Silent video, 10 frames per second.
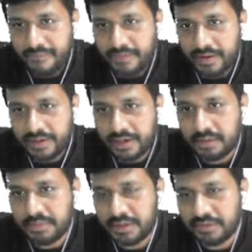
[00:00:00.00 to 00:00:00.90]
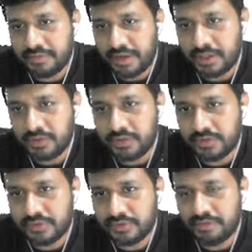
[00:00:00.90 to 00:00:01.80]
Del n means value
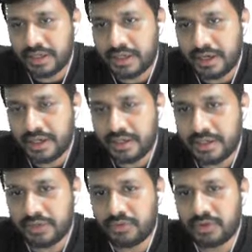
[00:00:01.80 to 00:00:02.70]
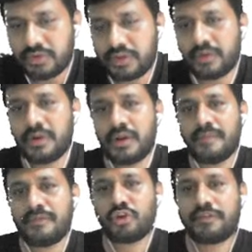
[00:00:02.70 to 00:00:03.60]
is 1 and n is equal to 0.
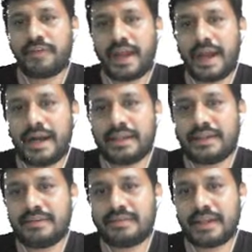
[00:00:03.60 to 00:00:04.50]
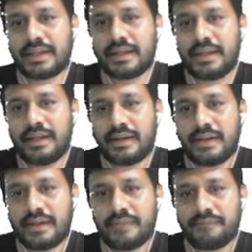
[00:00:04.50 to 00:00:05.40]
So if I add this signal,
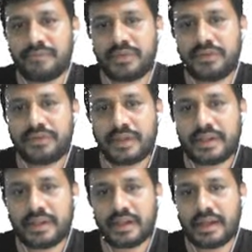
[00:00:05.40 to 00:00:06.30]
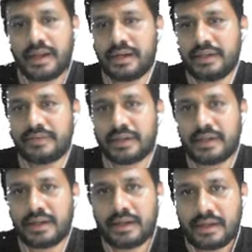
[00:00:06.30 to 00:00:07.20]
this signal and this
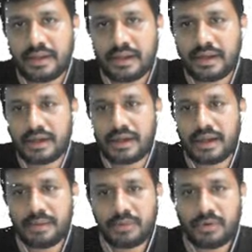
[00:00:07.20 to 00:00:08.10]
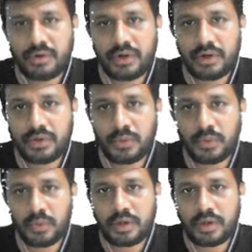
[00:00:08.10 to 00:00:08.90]
signal, I'm going to